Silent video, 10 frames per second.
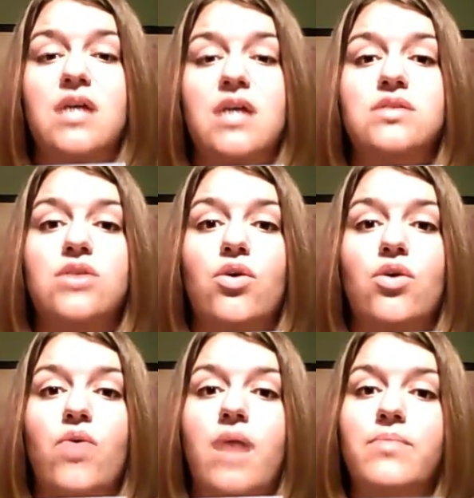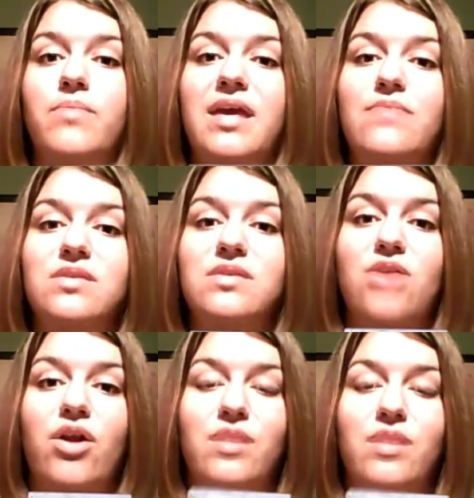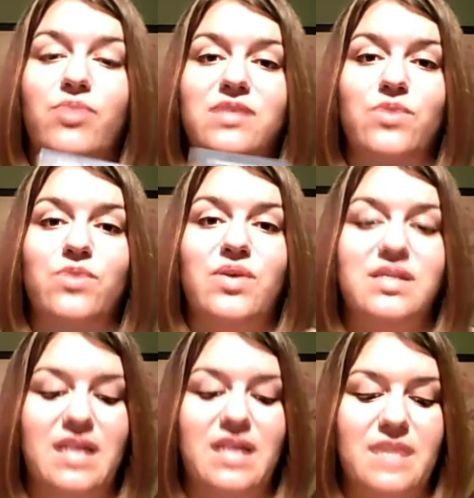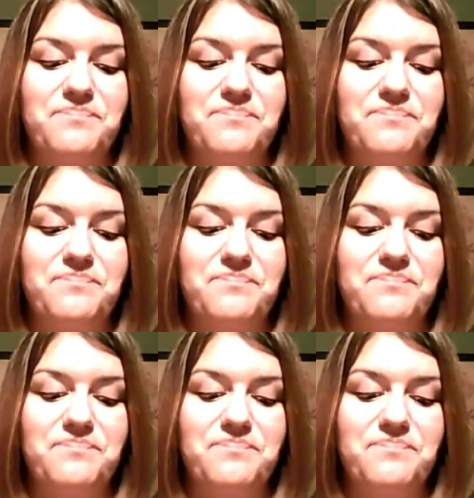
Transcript: So keep this card in a place where you can see it.